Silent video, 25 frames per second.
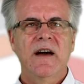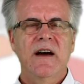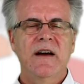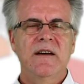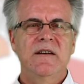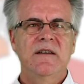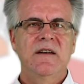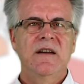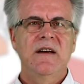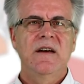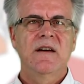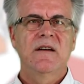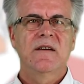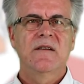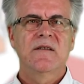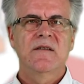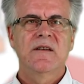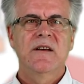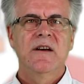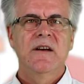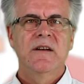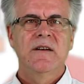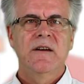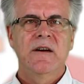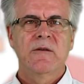
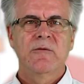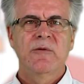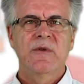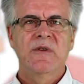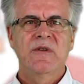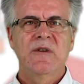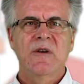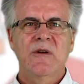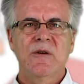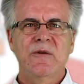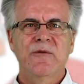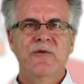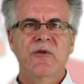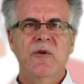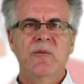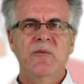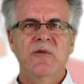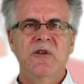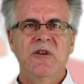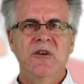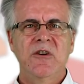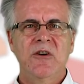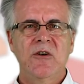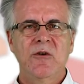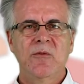ideas that result from
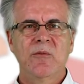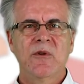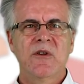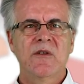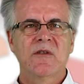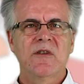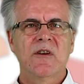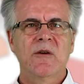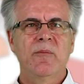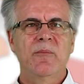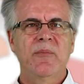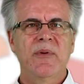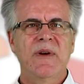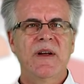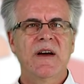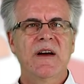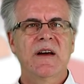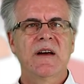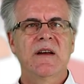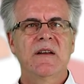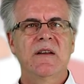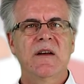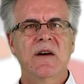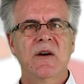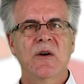humans
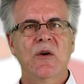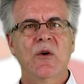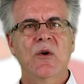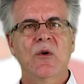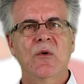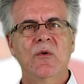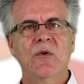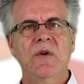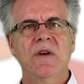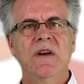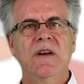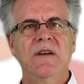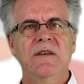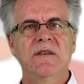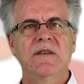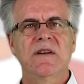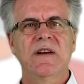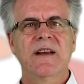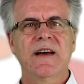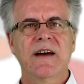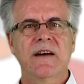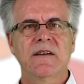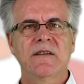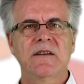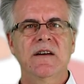applying their own
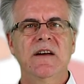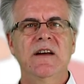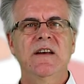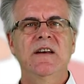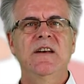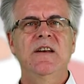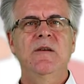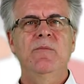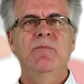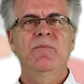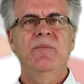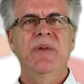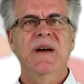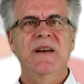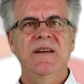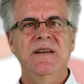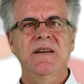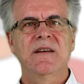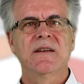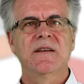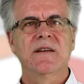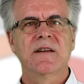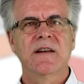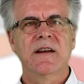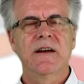intellect
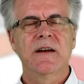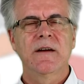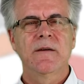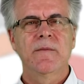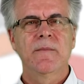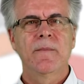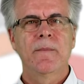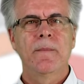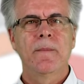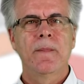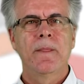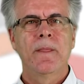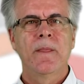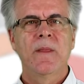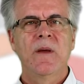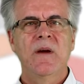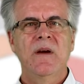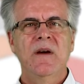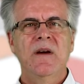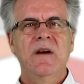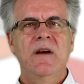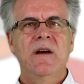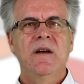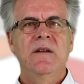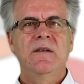independently.
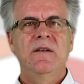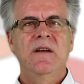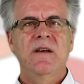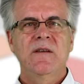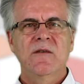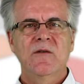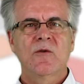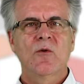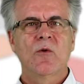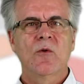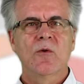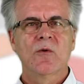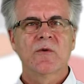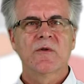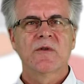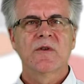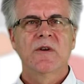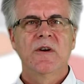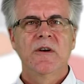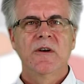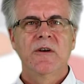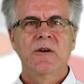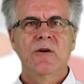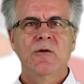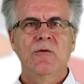In this course,
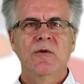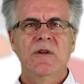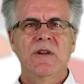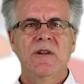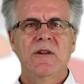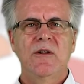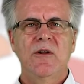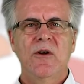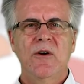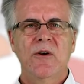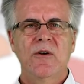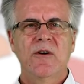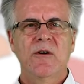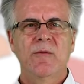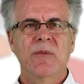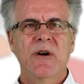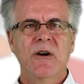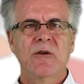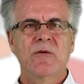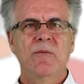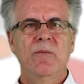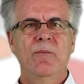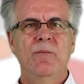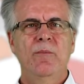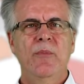you will learn
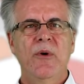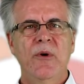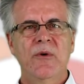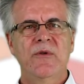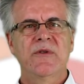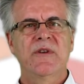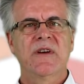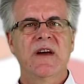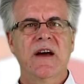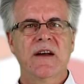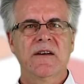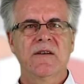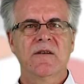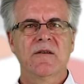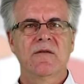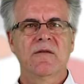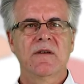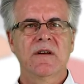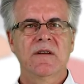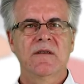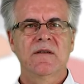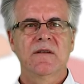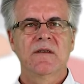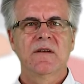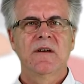about both
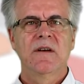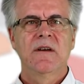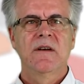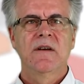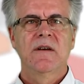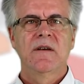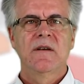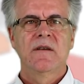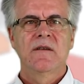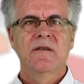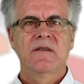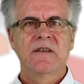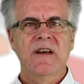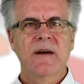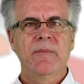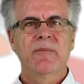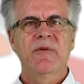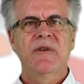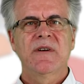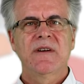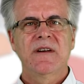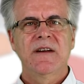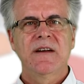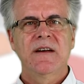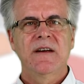categories,
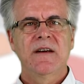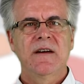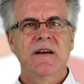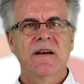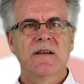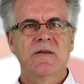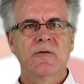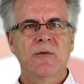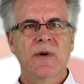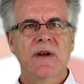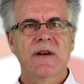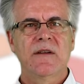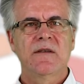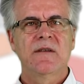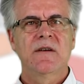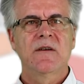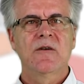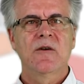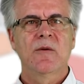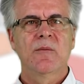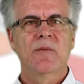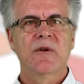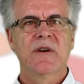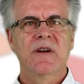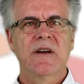separately as well as in
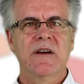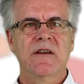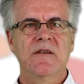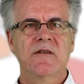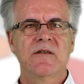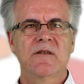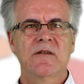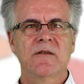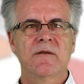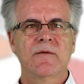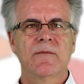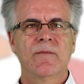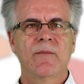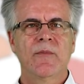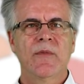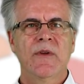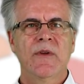combination.